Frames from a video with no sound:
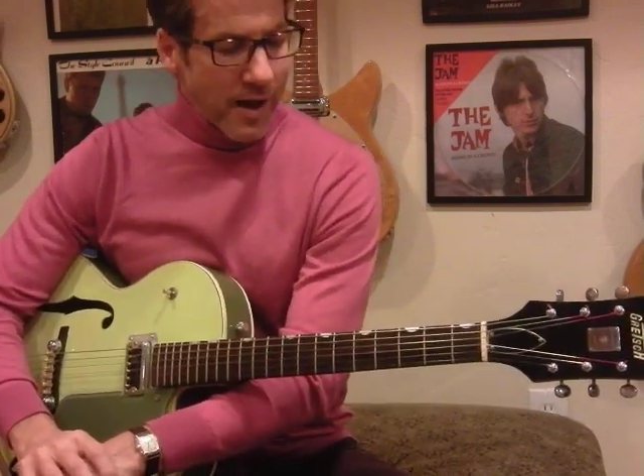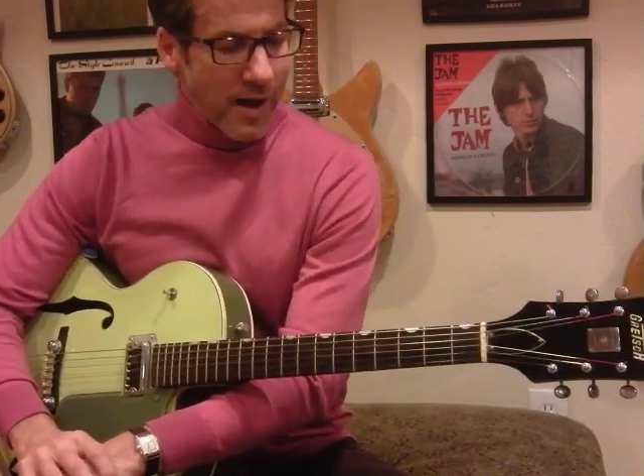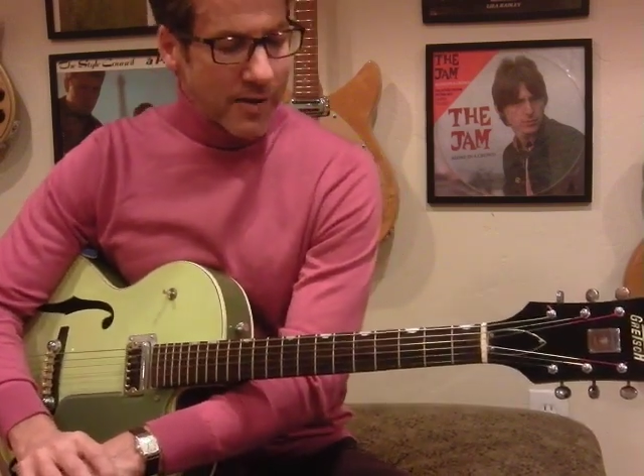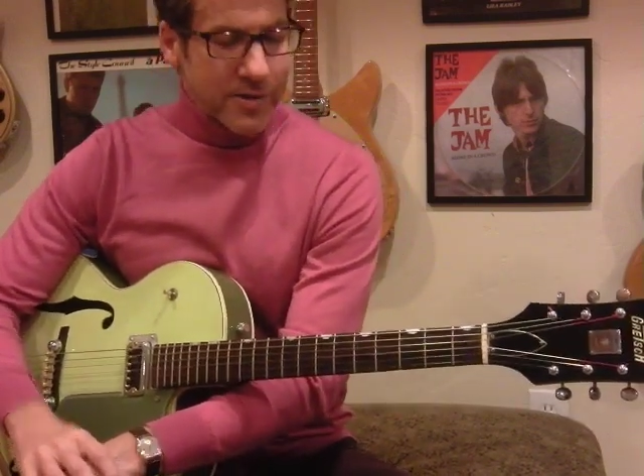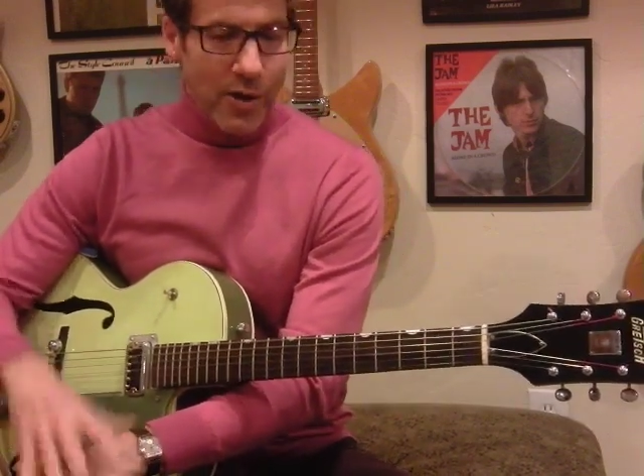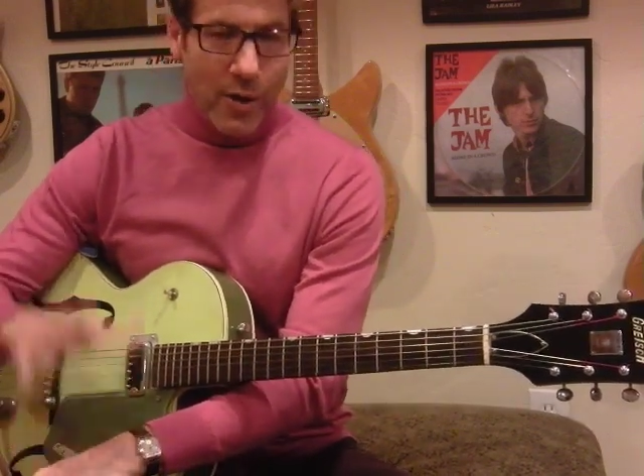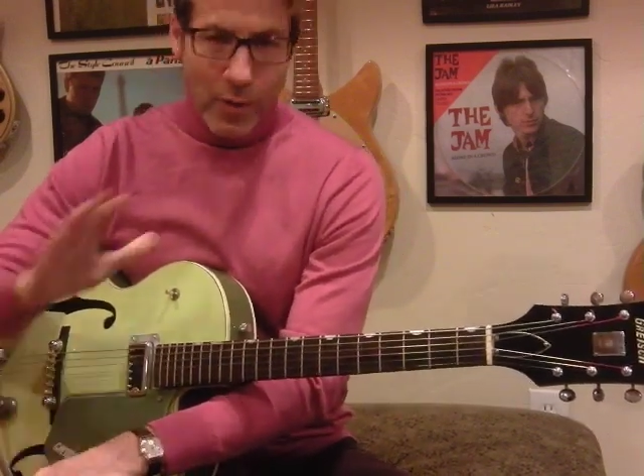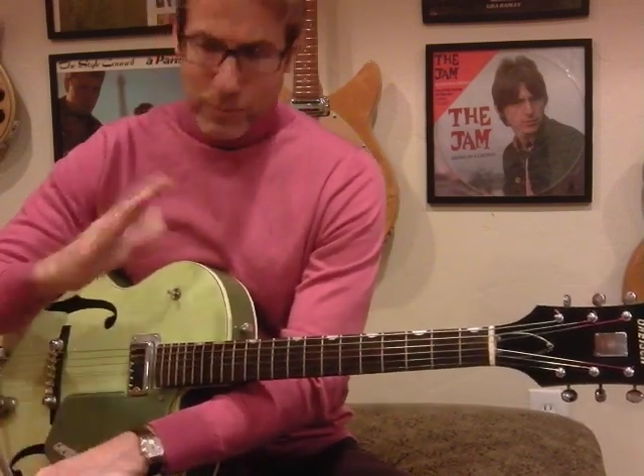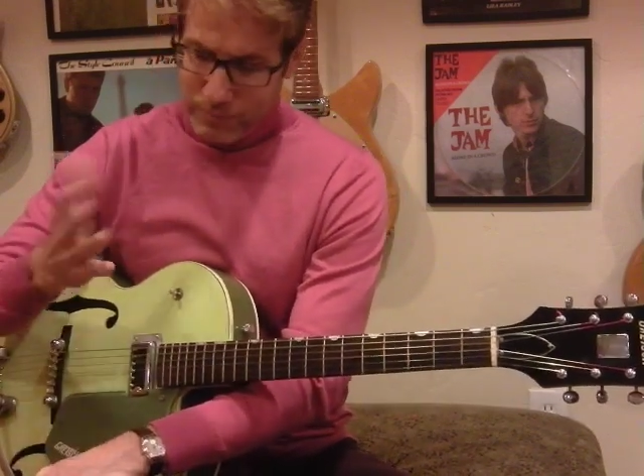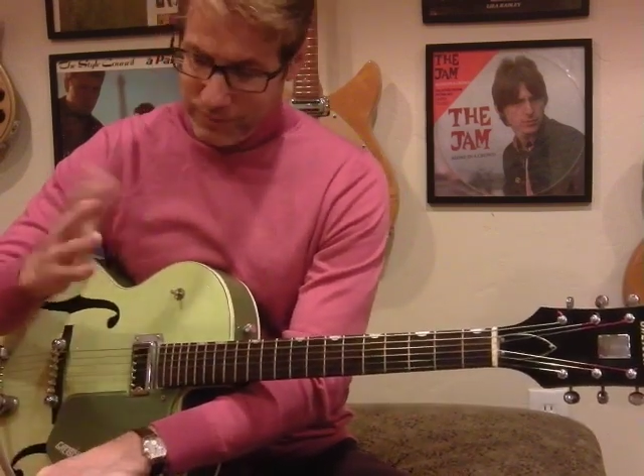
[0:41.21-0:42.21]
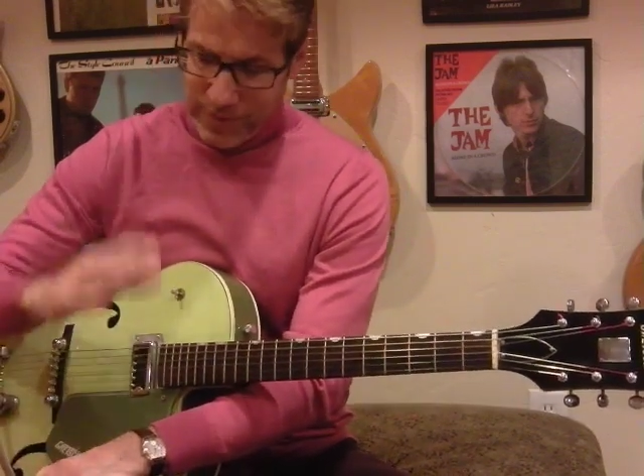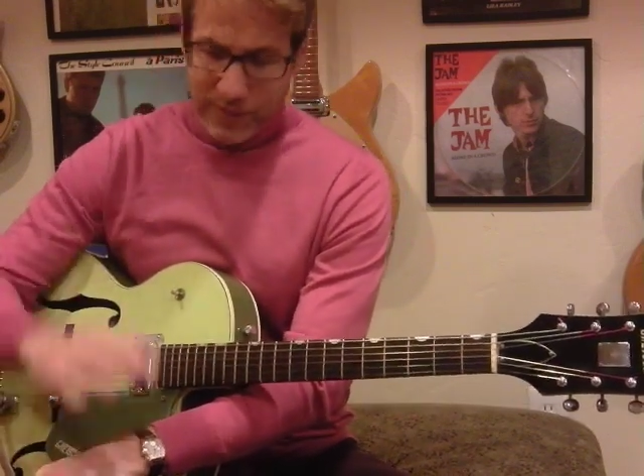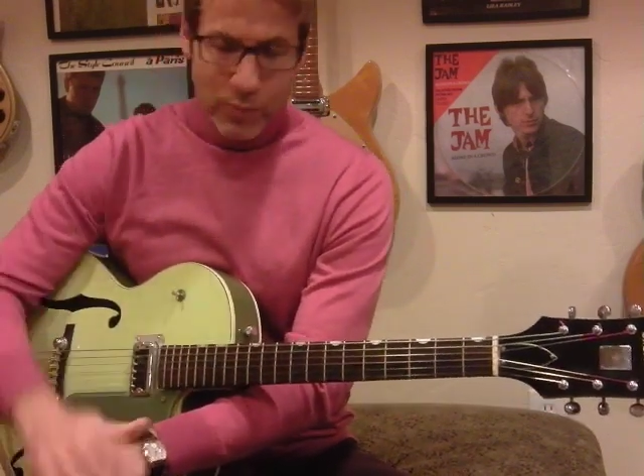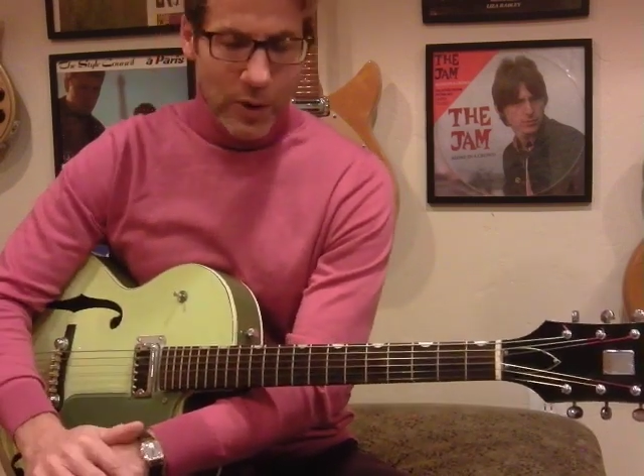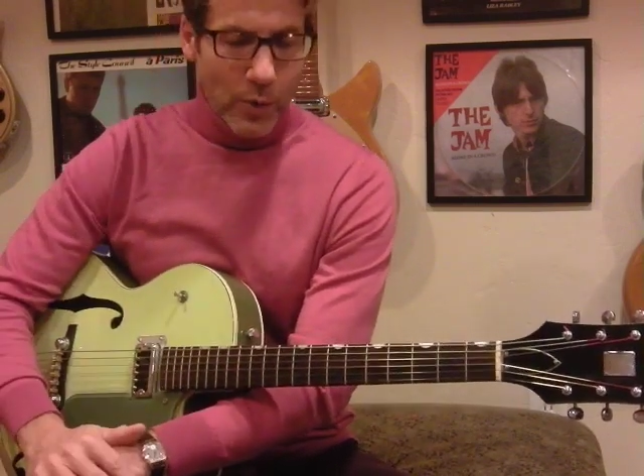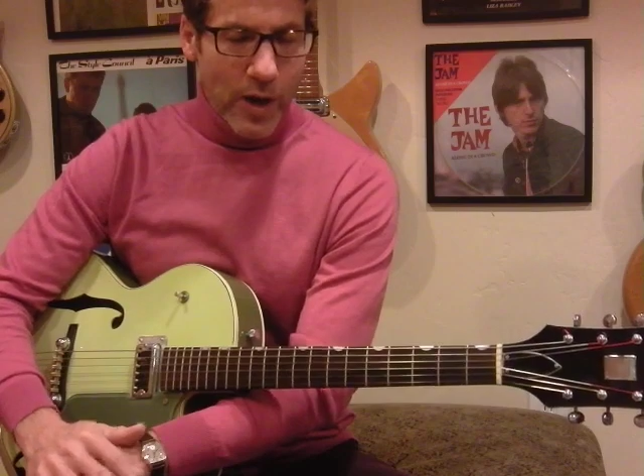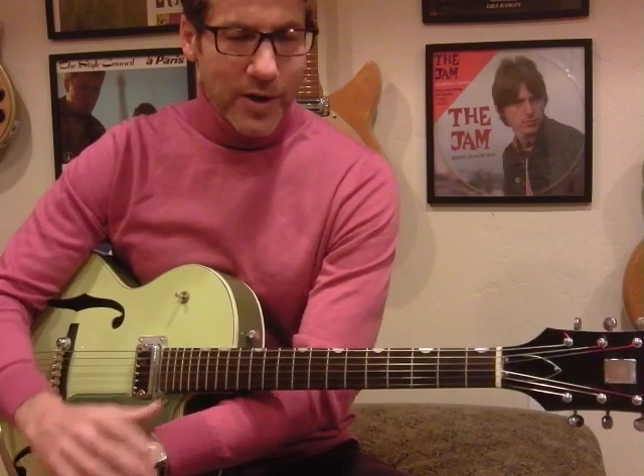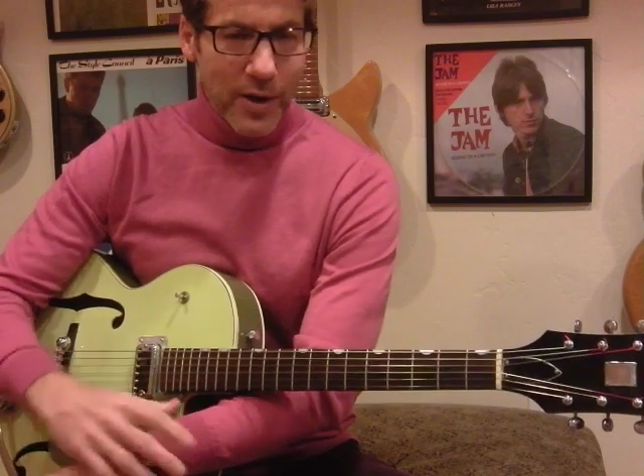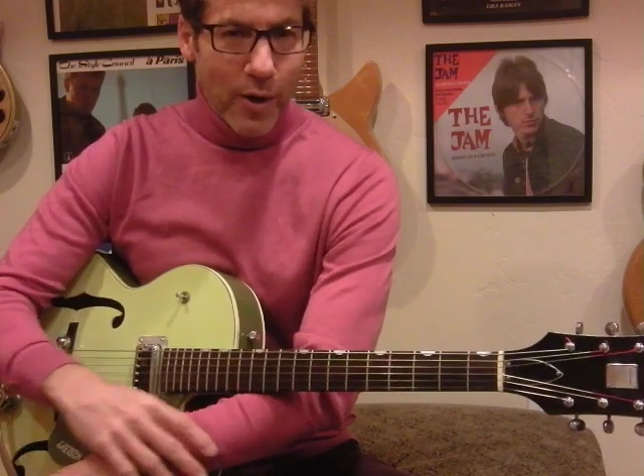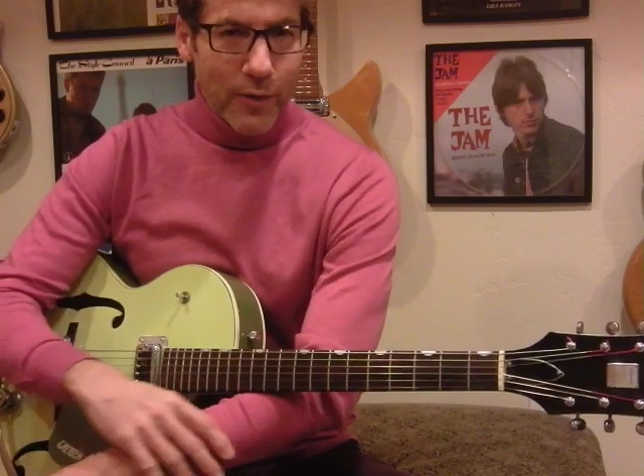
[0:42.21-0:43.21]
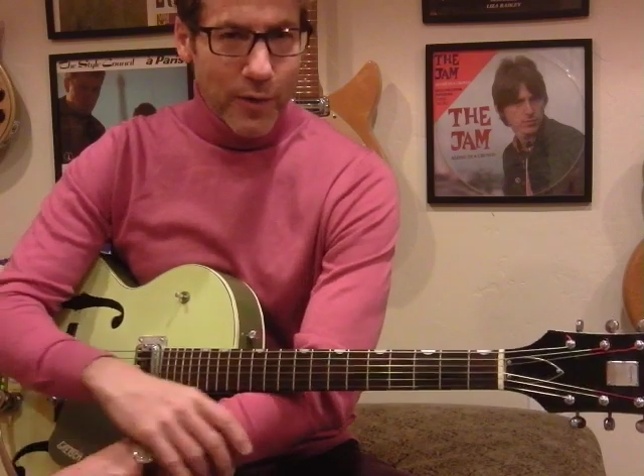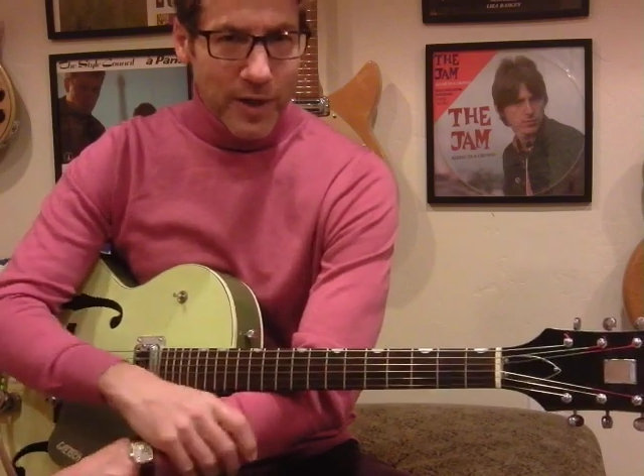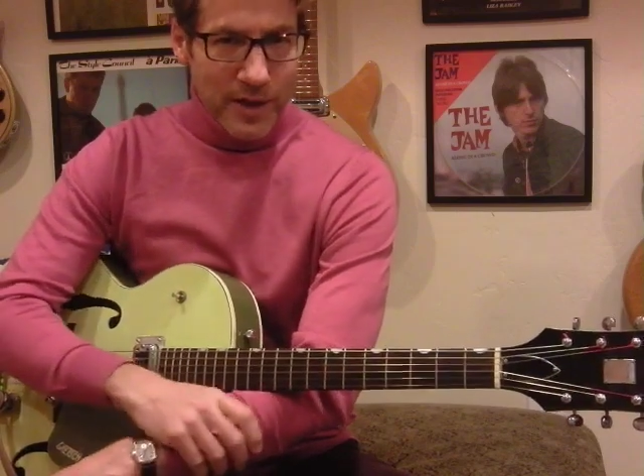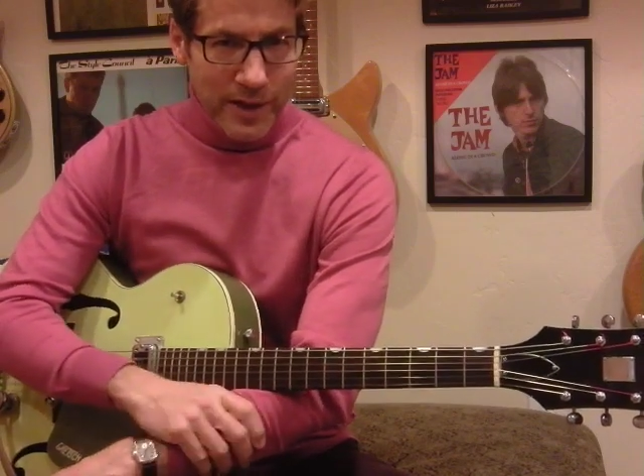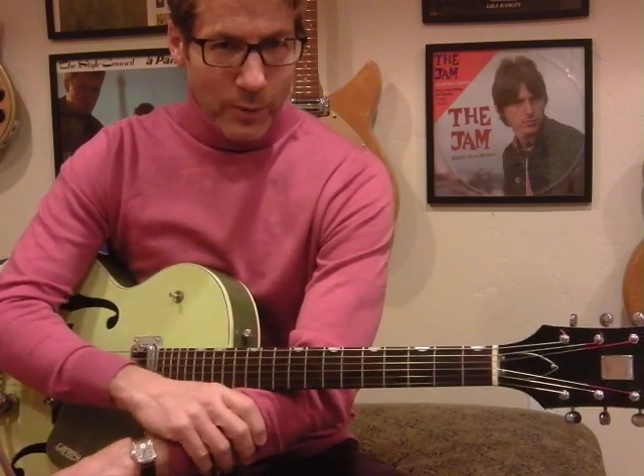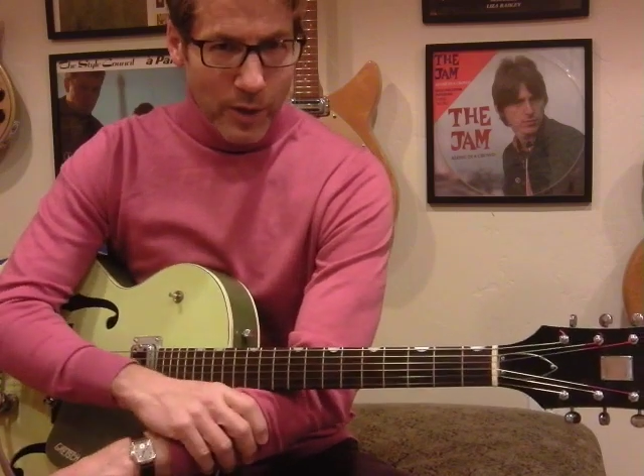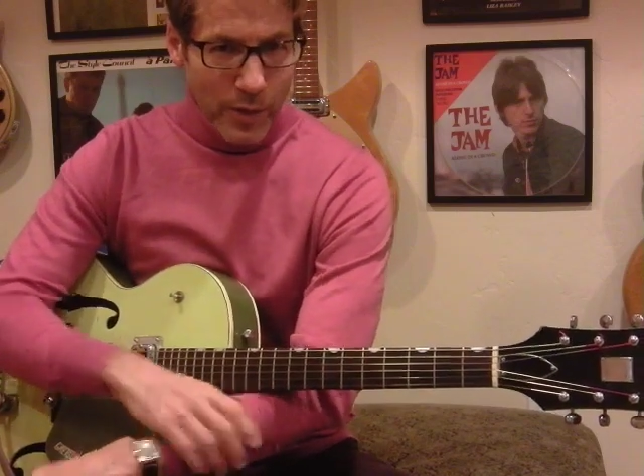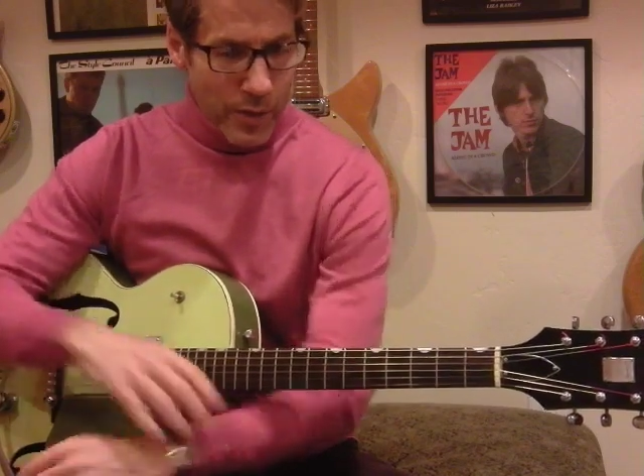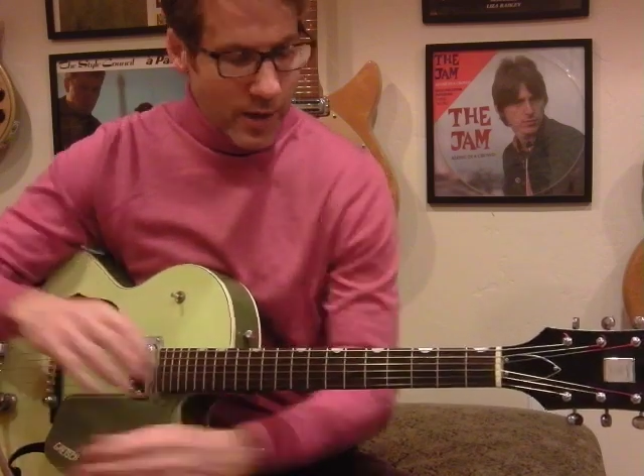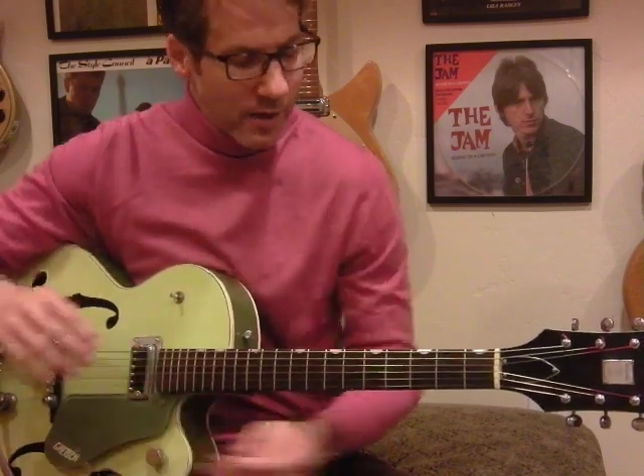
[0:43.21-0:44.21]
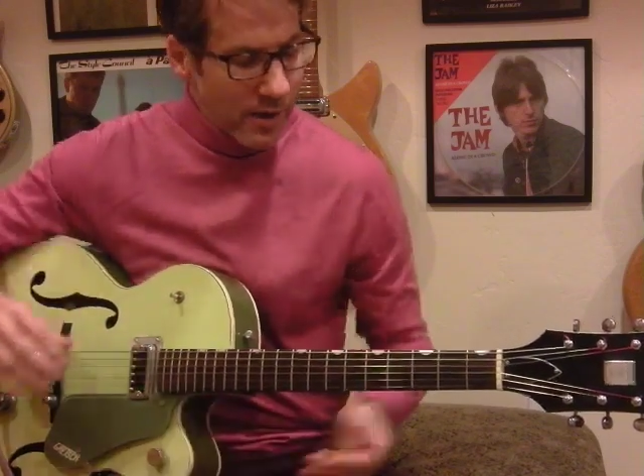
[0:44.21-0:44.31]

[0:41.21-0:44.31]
So that's one way to know if you're dealing with